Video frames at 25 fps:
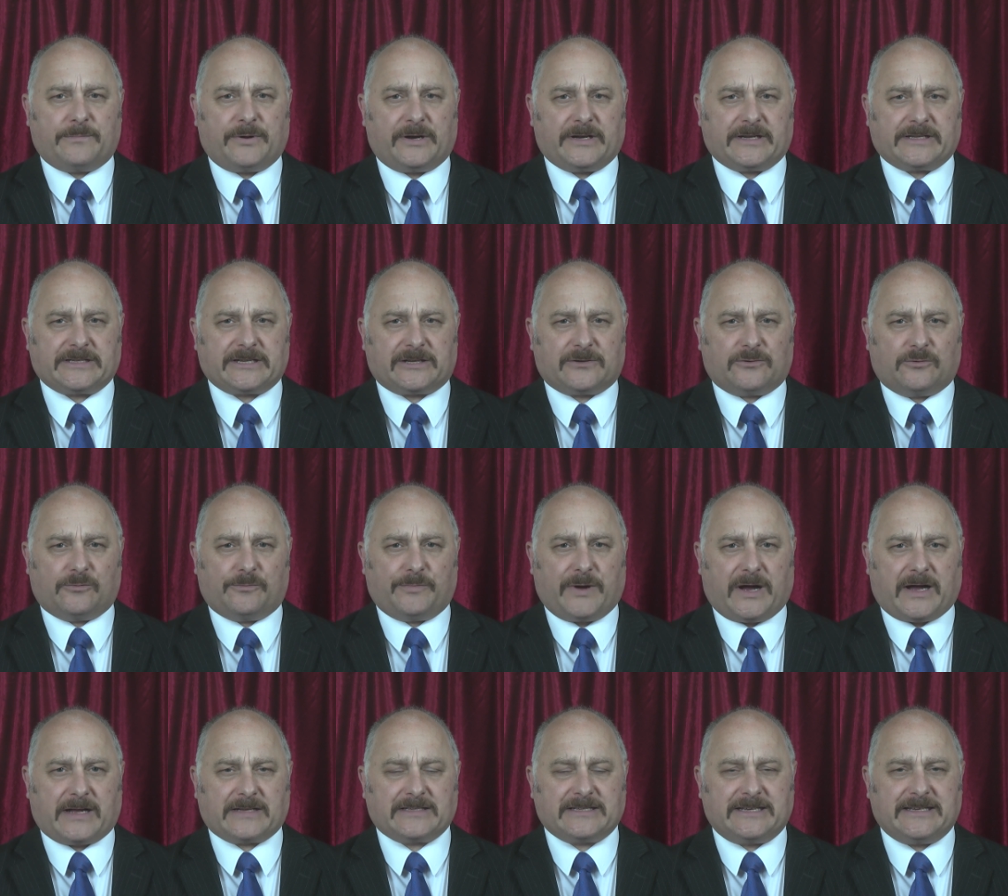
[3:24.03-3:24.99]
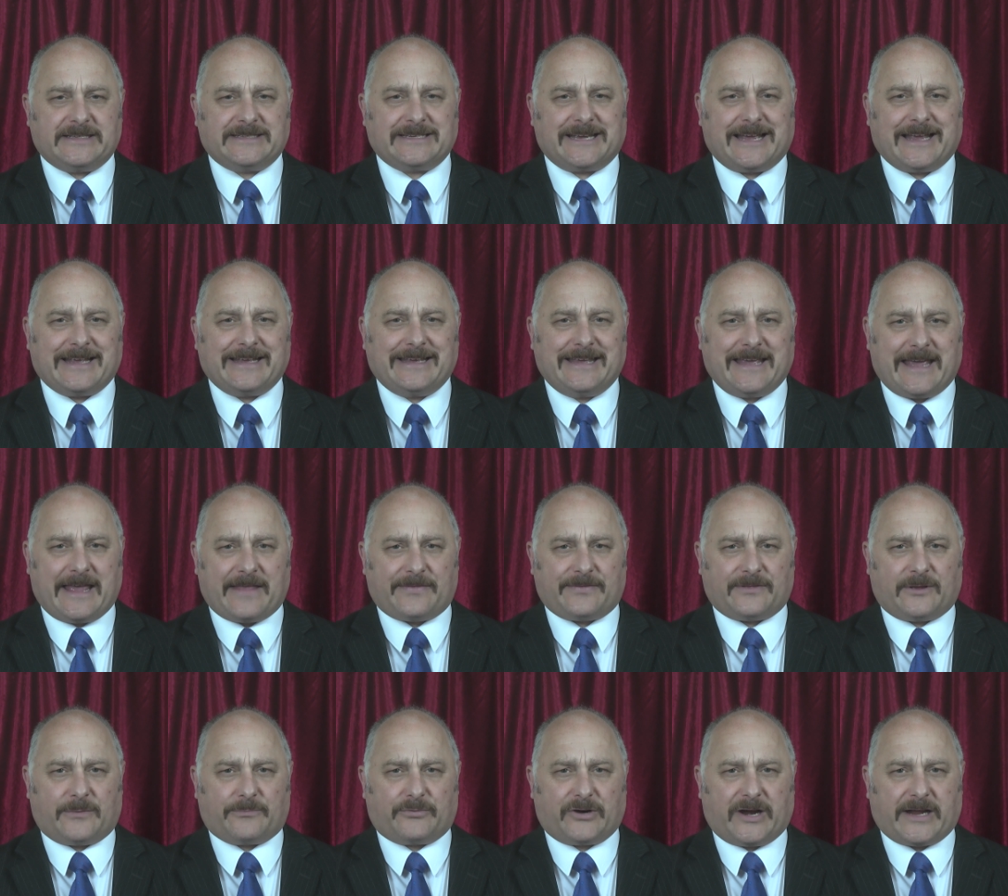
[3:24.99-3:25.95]
political party to
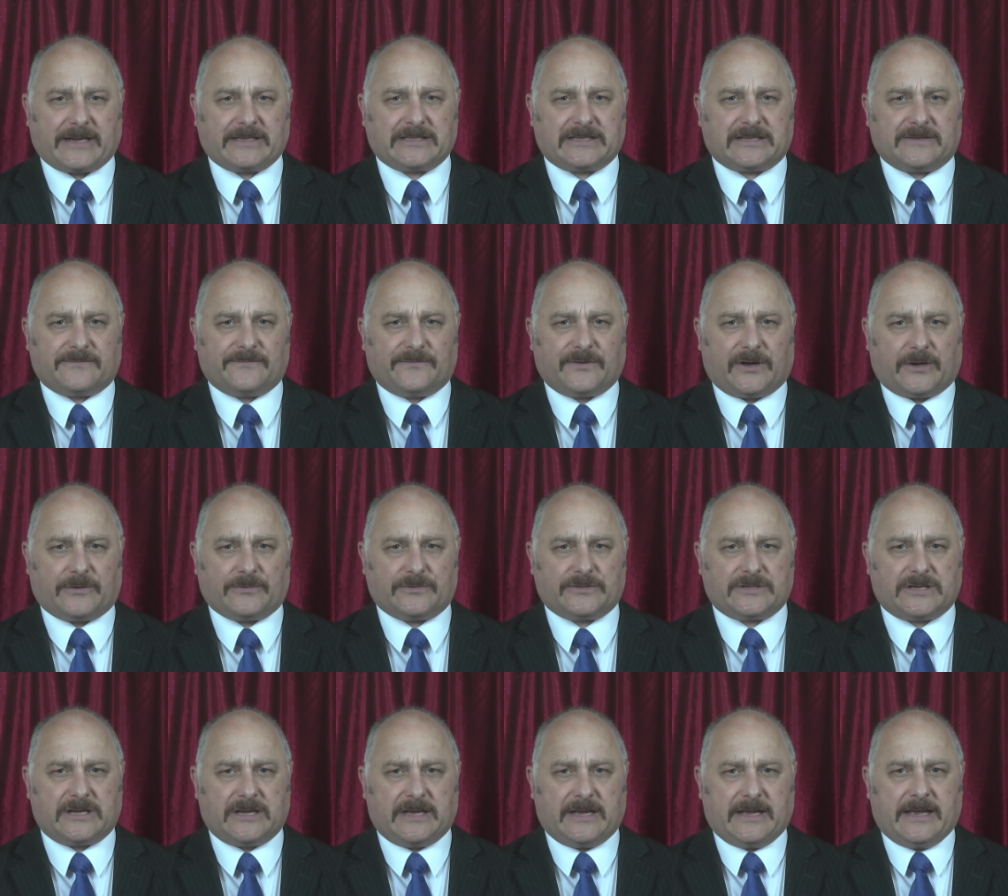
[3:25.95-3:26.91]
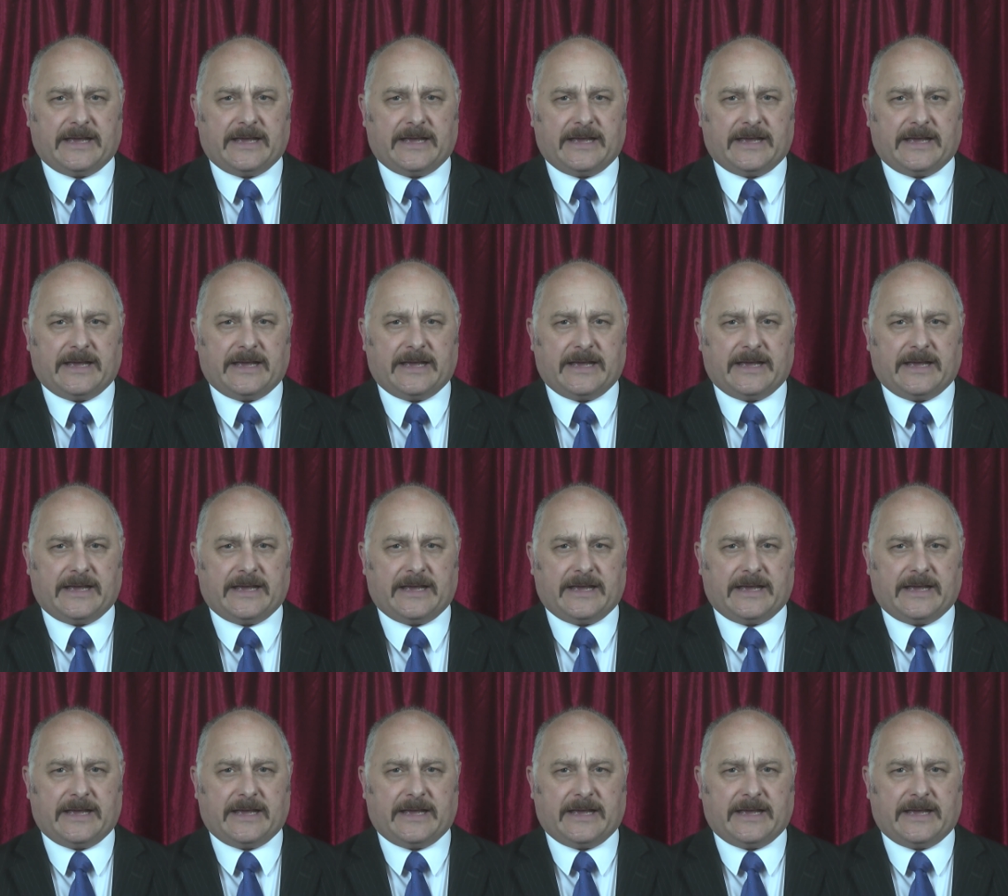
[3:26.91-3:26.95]
get the Brexit vote.